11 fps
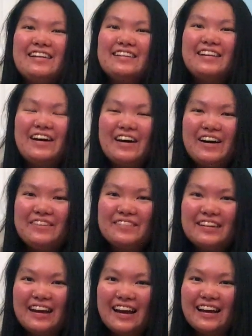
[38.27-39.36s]
So I hope
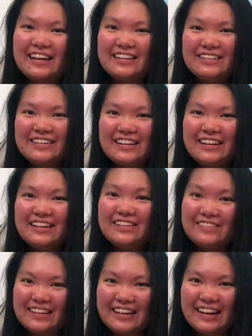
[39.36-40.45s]
you guys enjoy this
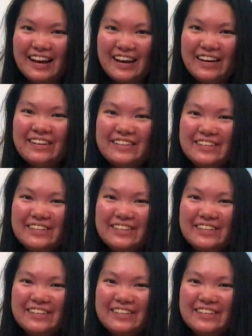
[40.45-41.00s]
video.